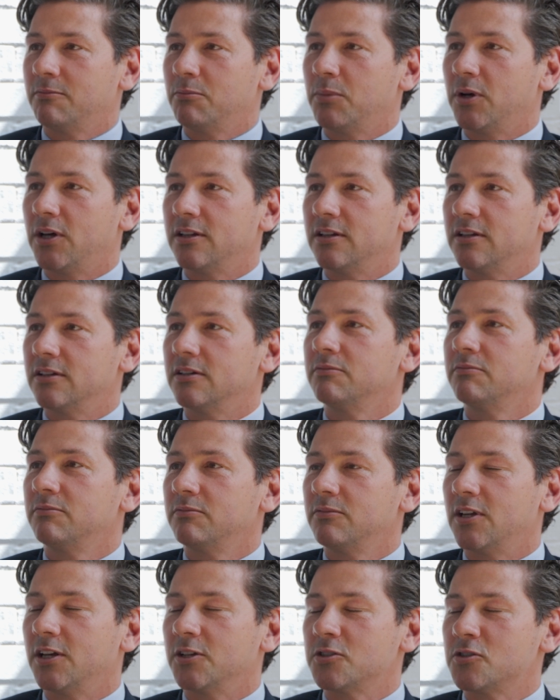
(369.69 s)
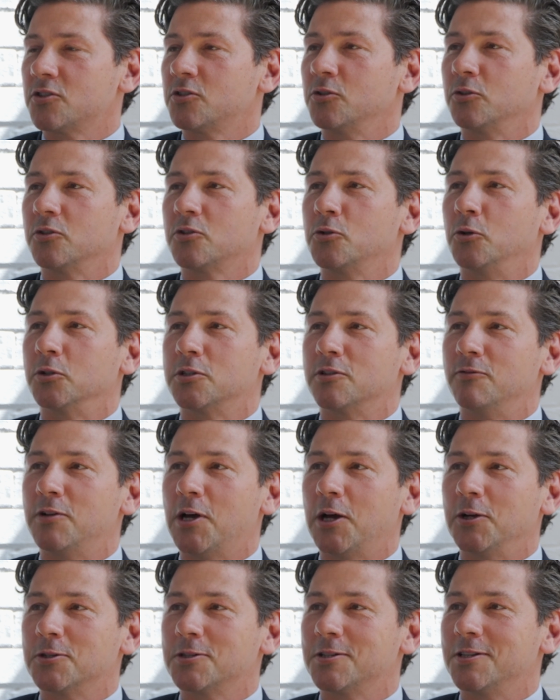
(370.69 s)
by the those sorts of
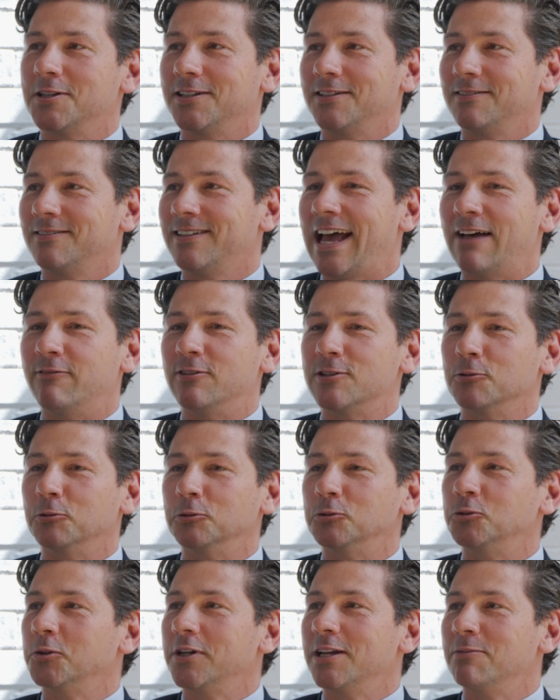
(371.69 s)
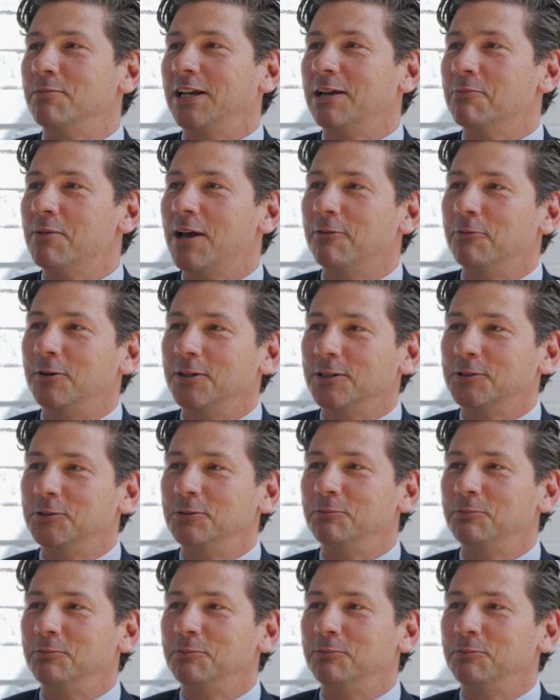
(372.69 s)
notes that have us all dreaming about what it